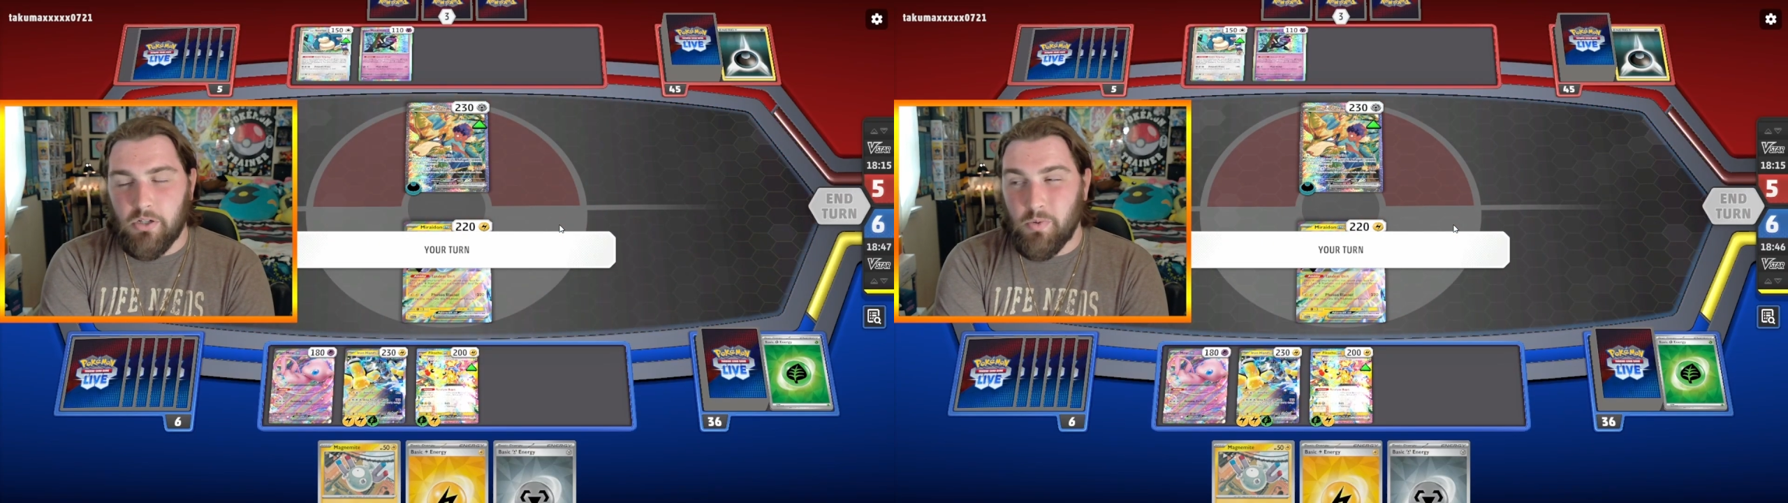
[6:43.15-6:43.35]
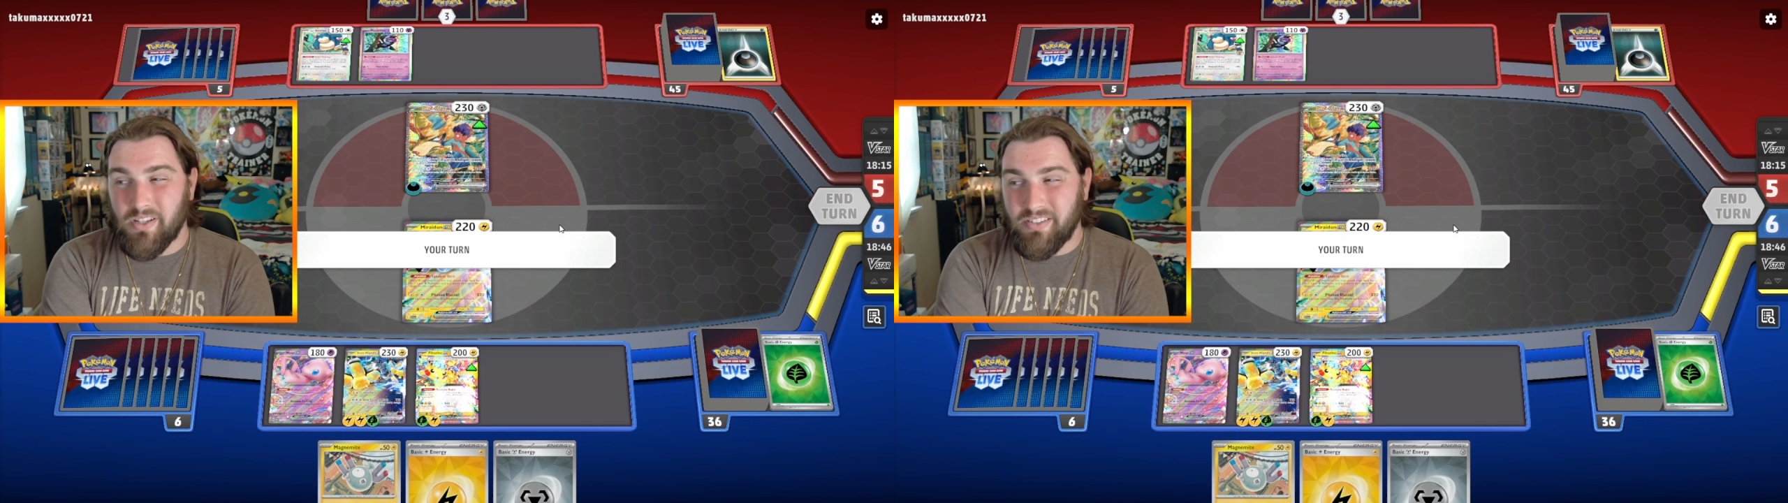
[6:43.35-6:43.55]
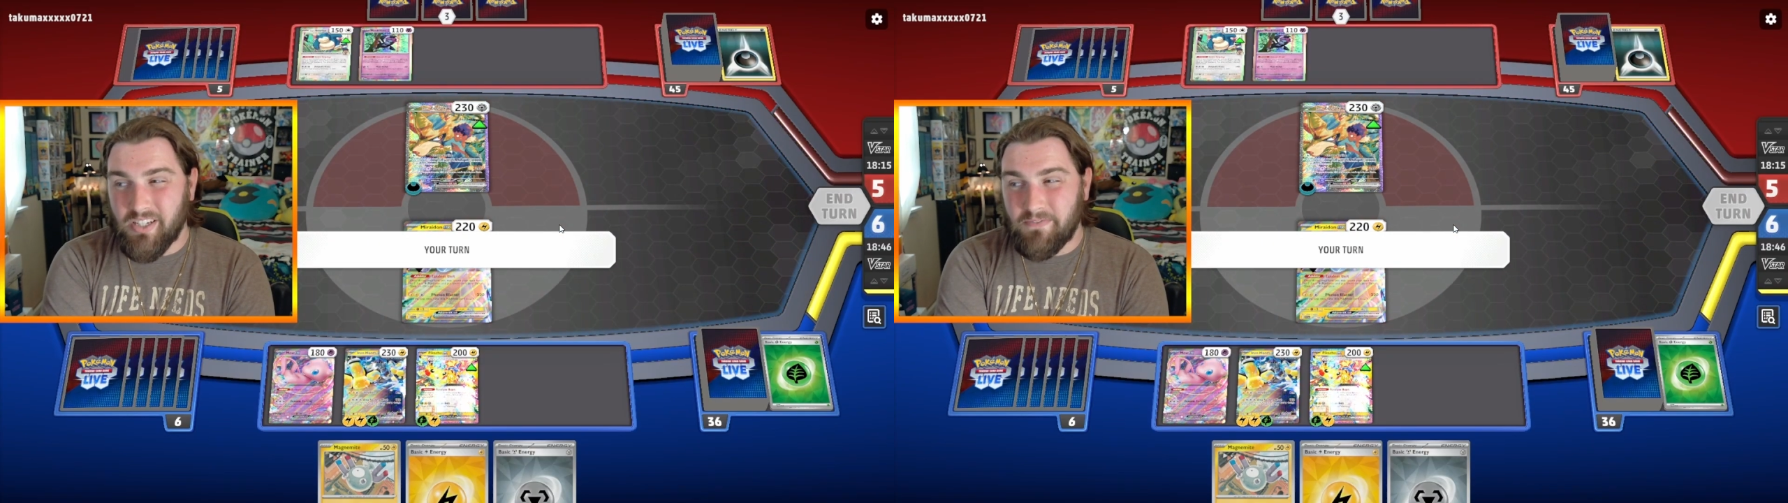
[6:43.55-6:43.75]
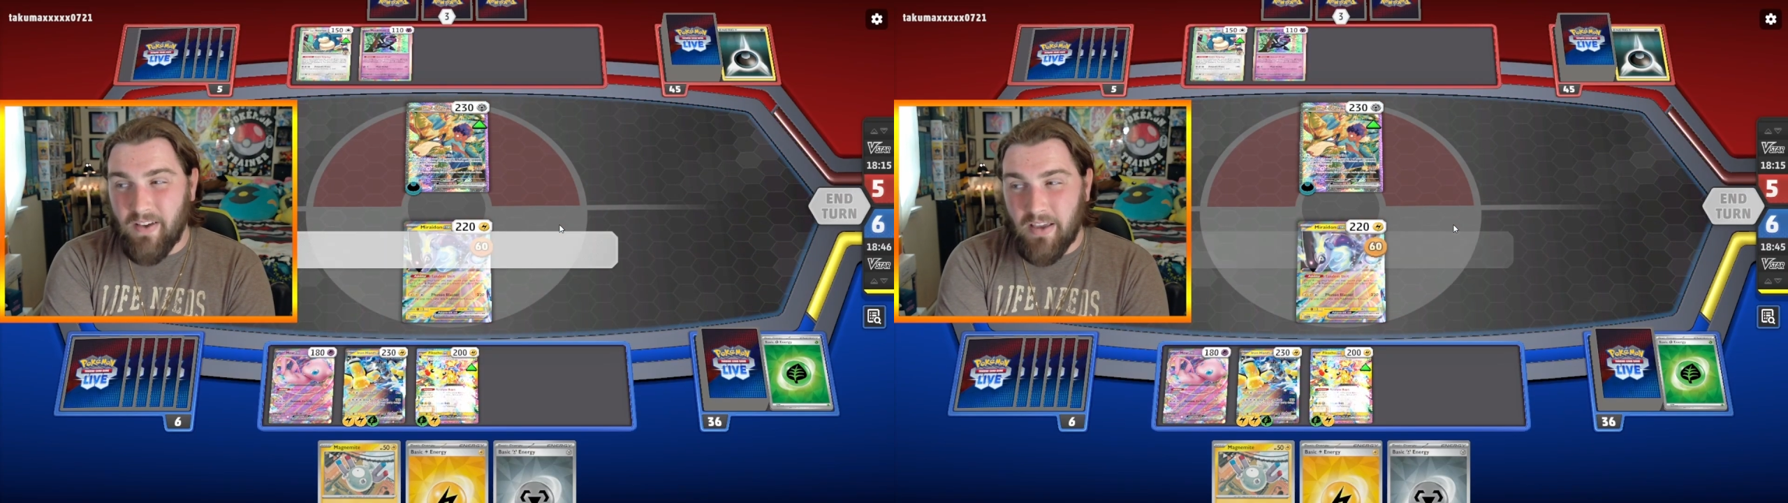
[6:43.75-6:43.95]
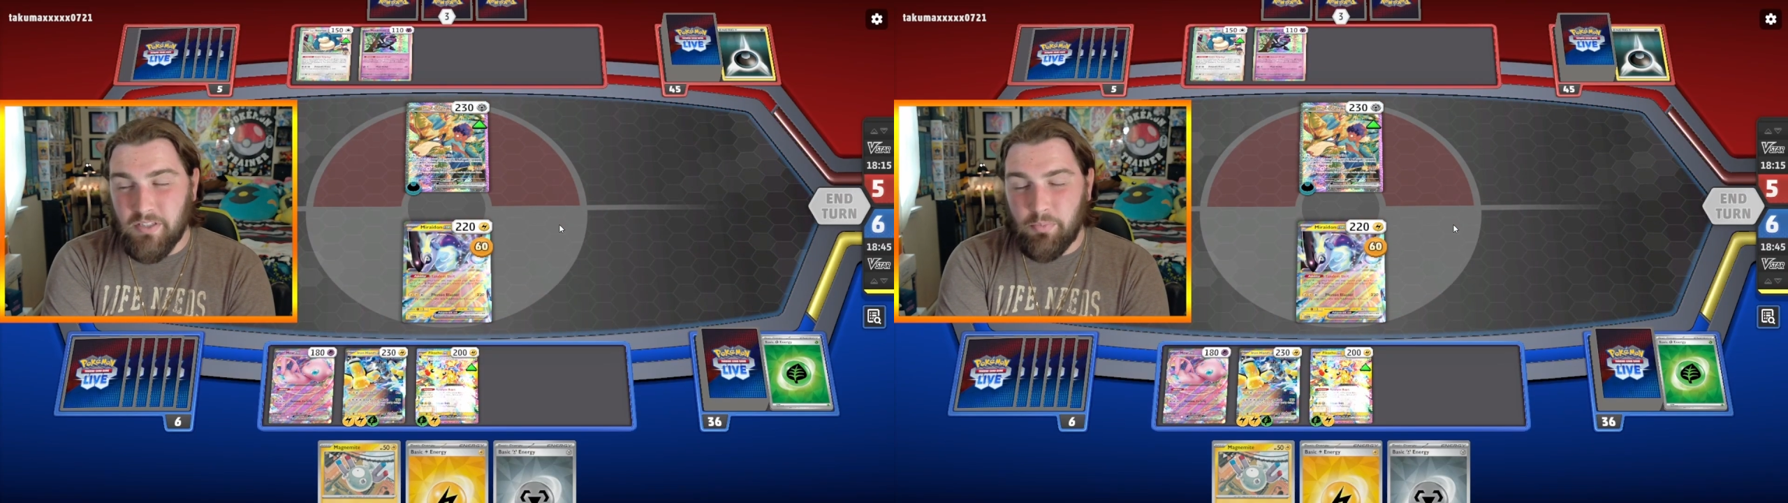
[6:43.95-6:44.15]
So we're at a
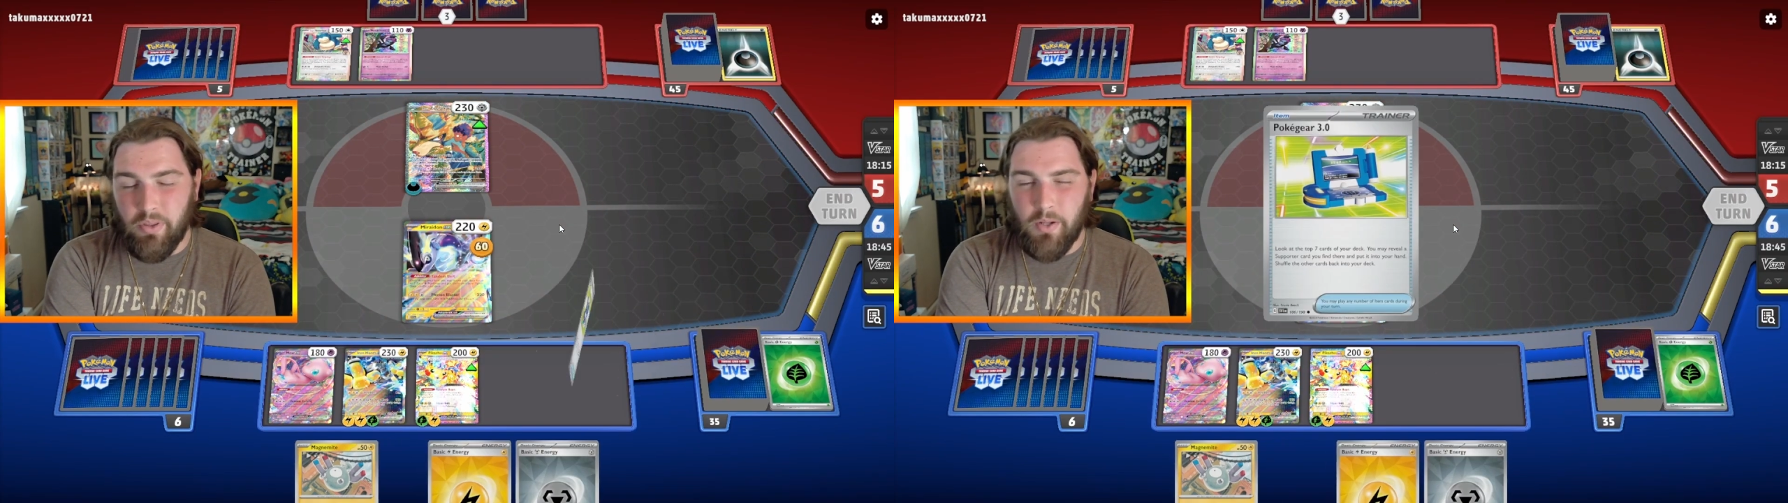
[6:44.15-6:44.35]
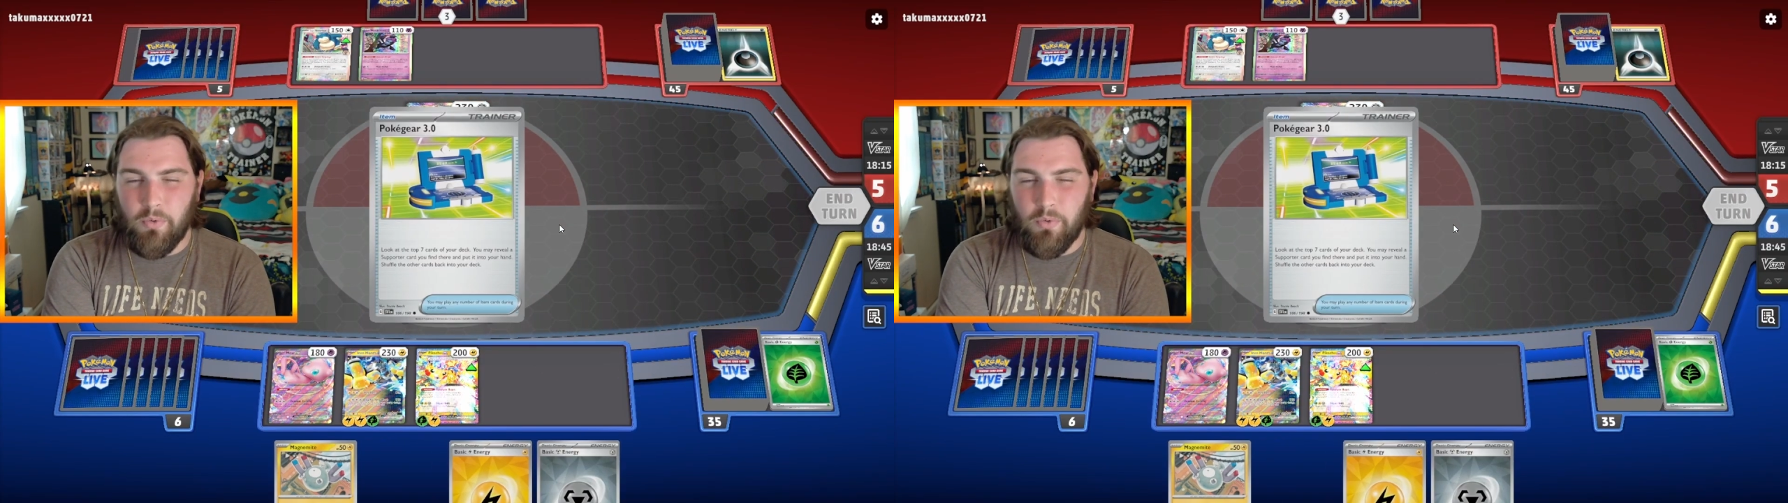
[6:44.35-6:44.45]
6-5 split.